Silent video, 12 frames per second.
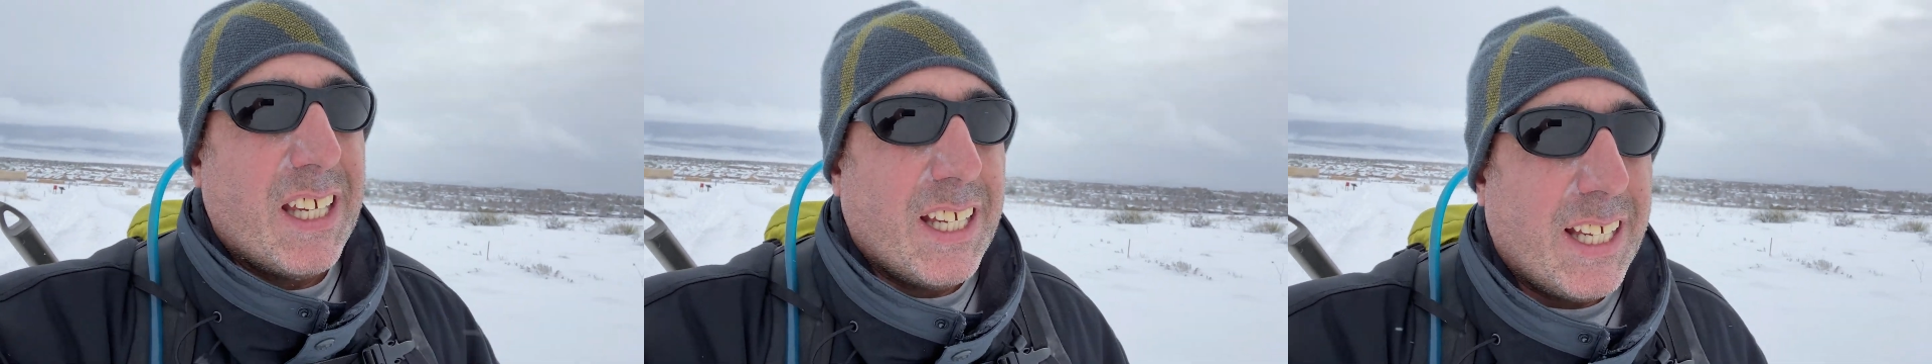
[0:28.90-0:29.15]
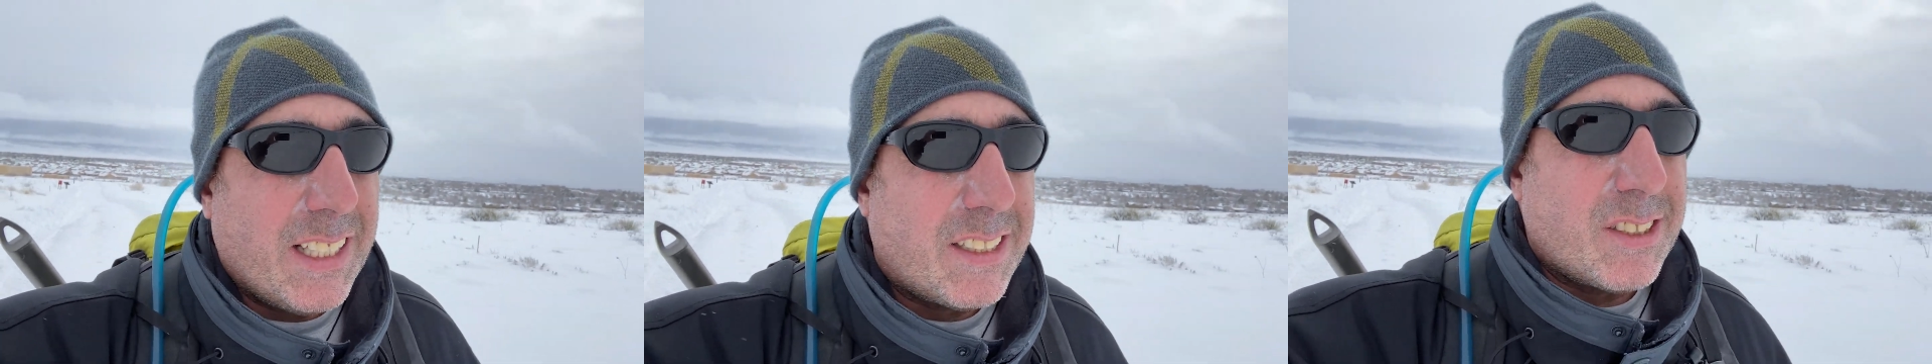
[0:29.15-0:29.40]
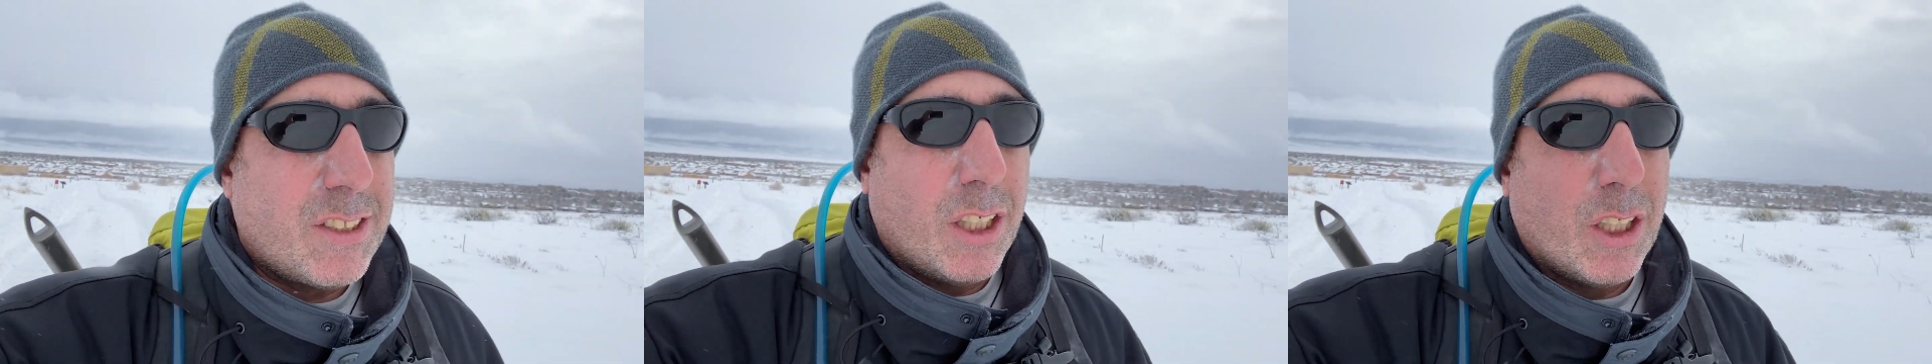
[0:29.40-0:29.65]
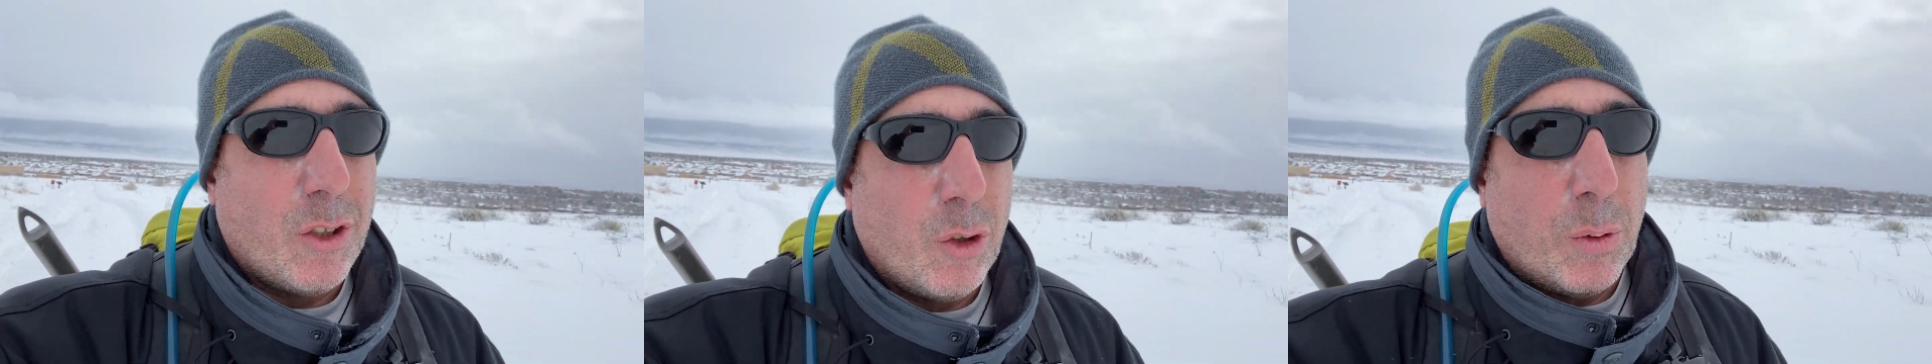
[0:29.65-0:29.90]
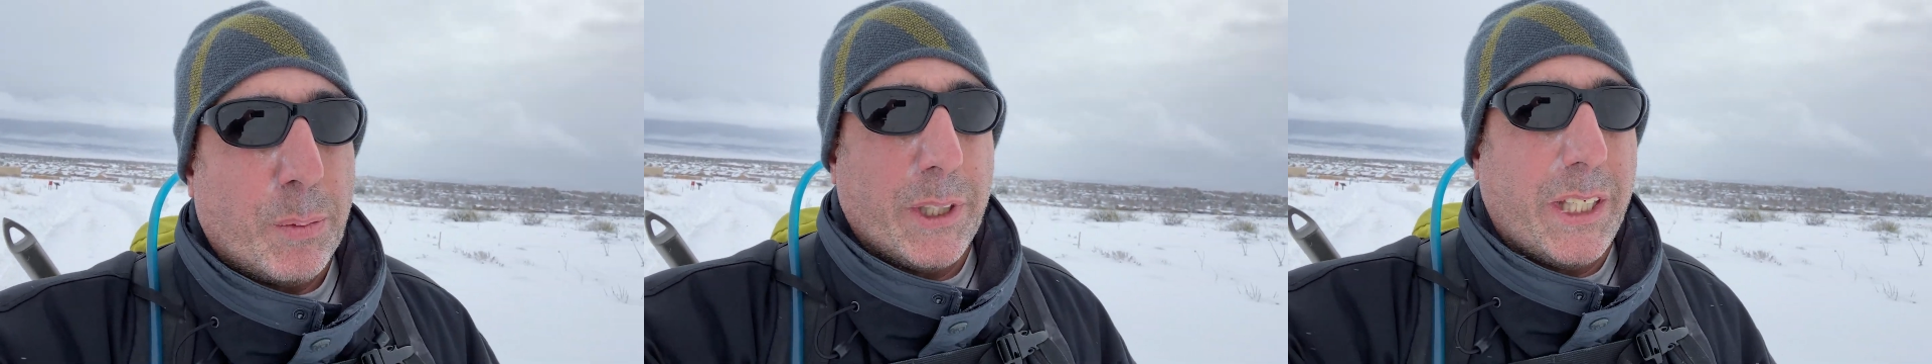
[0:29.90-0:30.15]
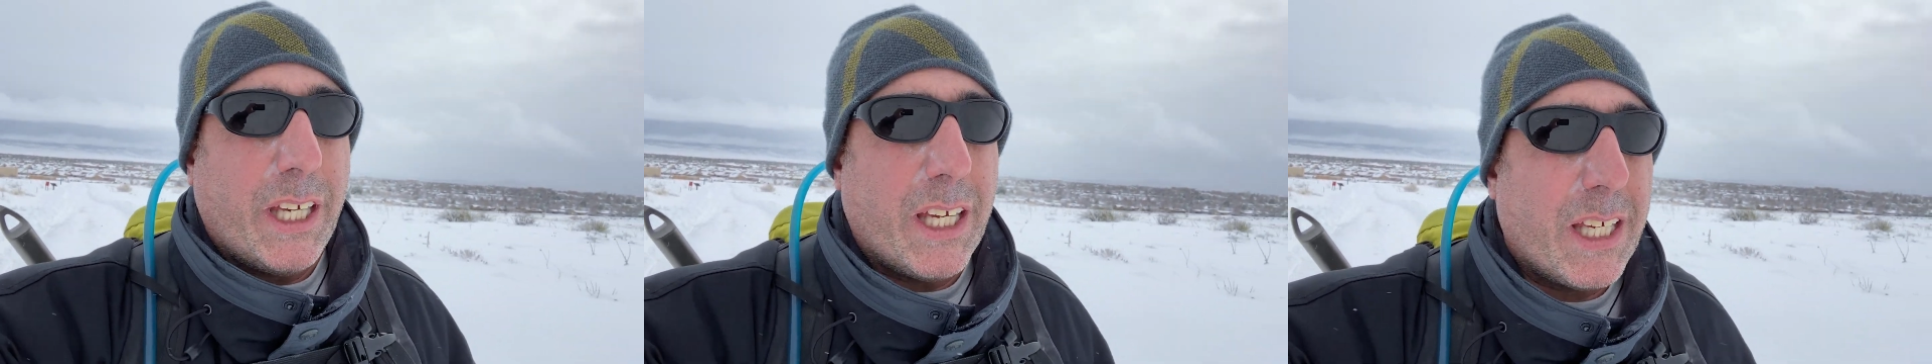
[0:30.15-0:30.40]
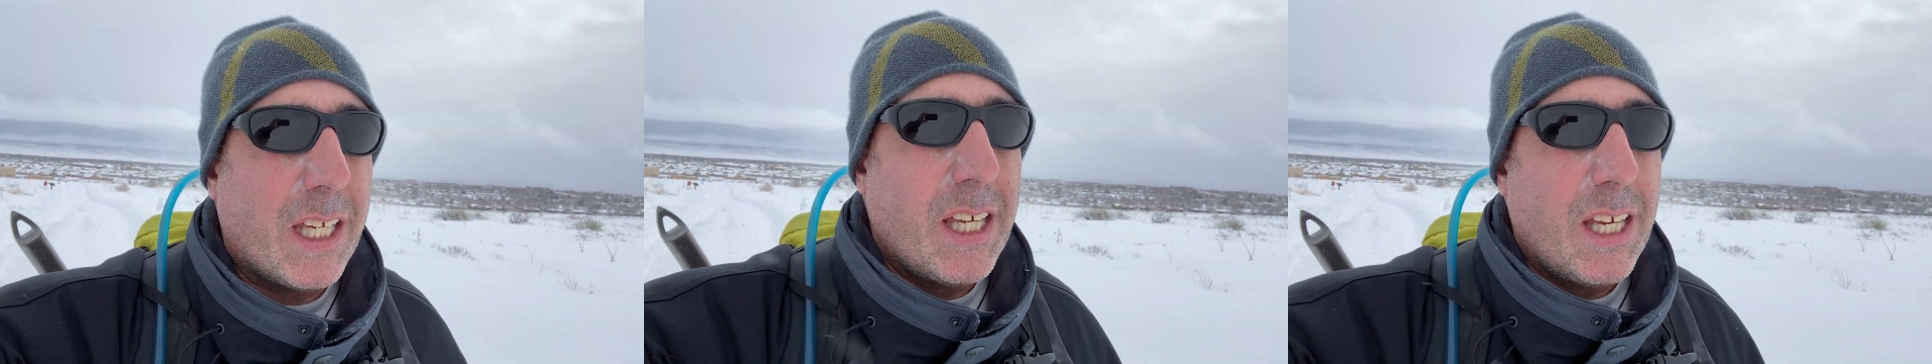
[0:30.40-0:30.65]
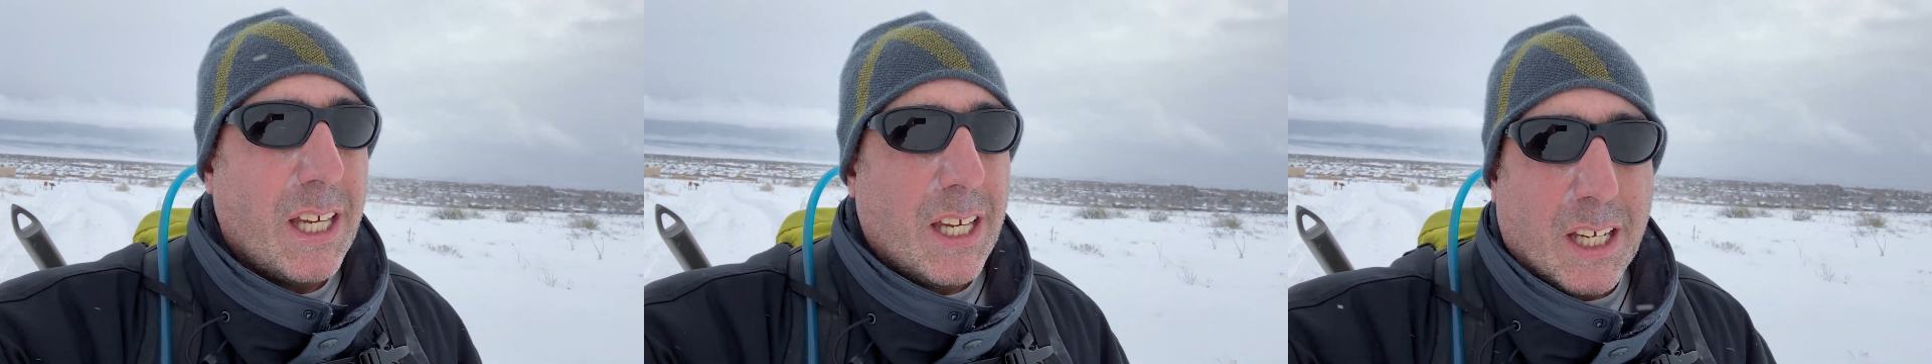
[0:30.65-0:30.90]
It's normally
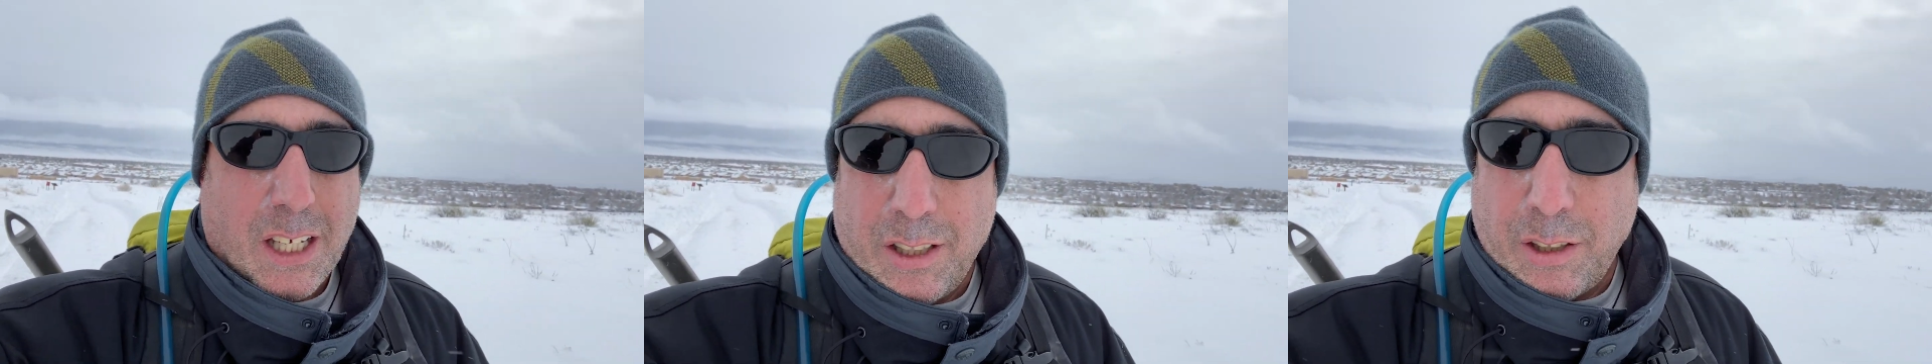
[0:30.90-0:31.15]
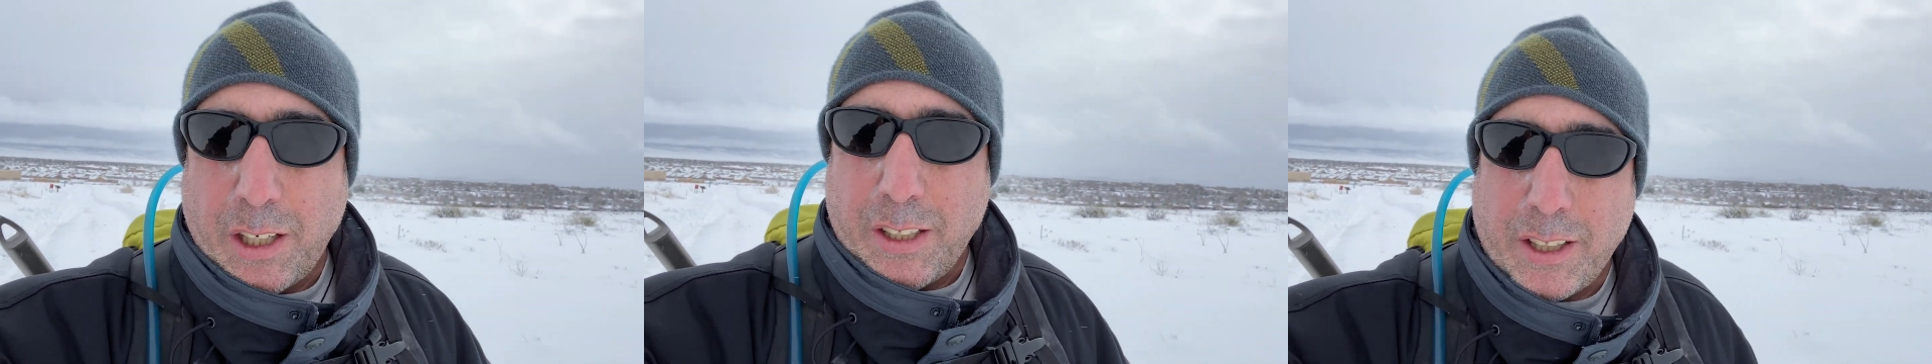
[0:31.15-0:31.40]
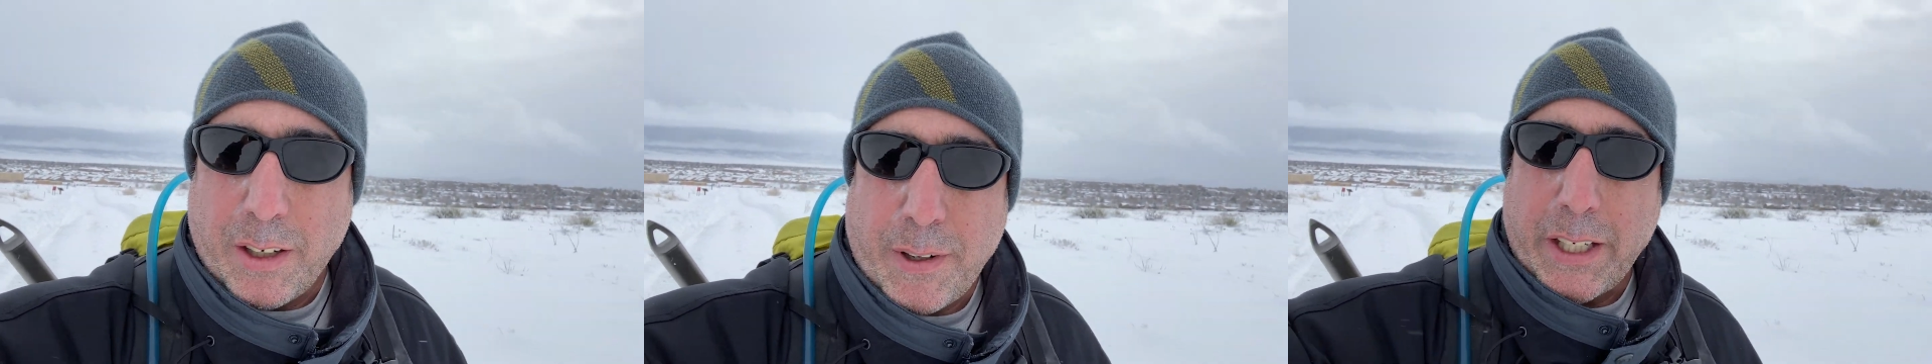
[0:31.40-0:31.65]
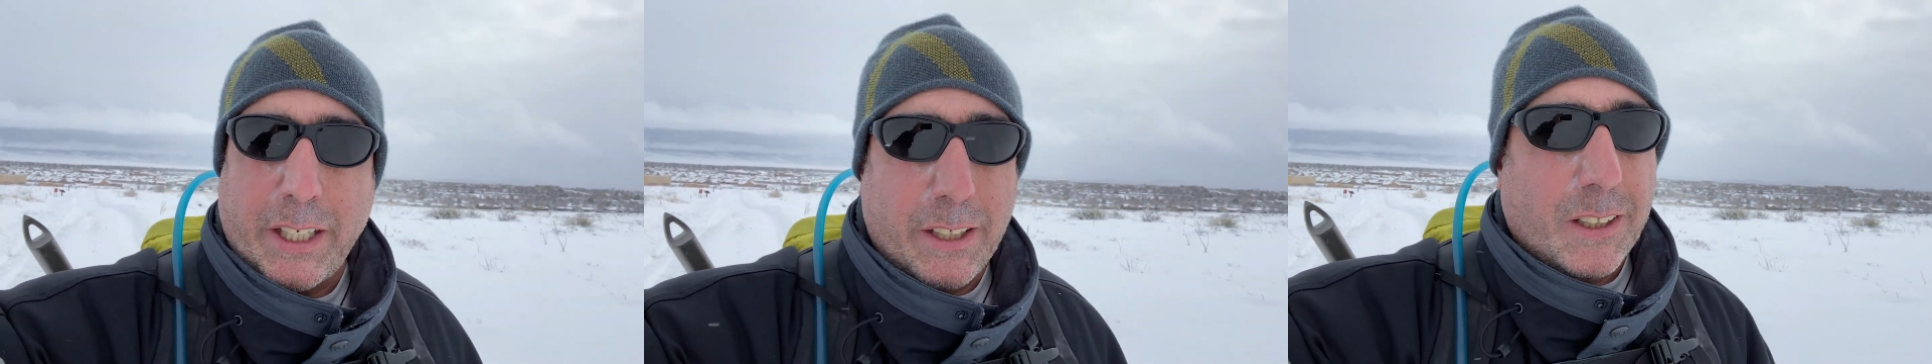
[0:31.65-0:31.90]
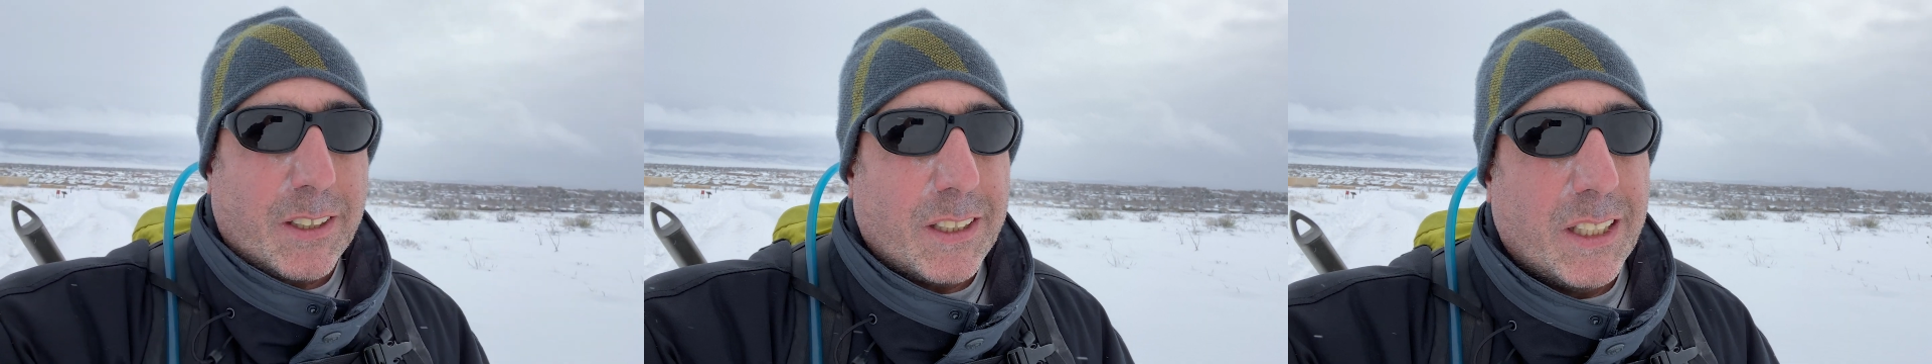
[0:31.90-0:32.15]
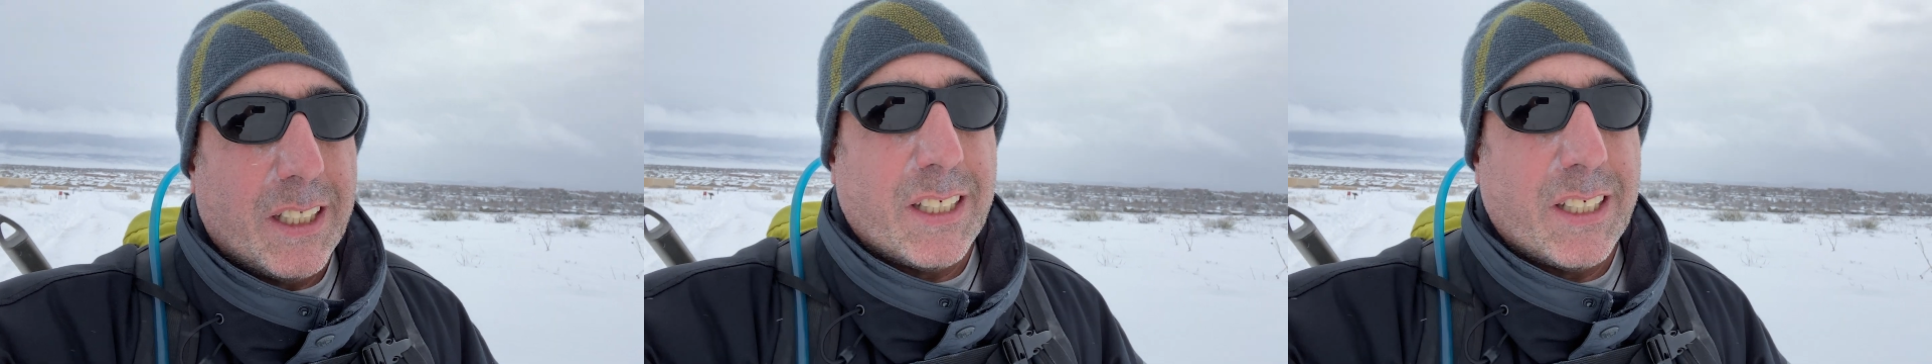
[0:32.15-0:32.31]
not a tough hike at all.